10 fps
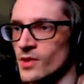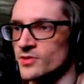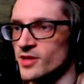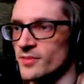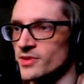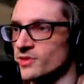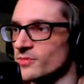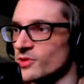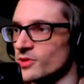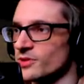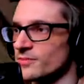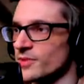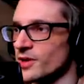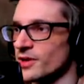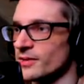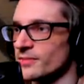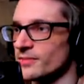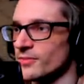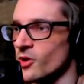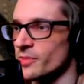the zombies? Good.
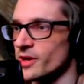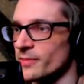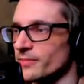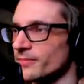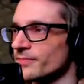Alright. Open up.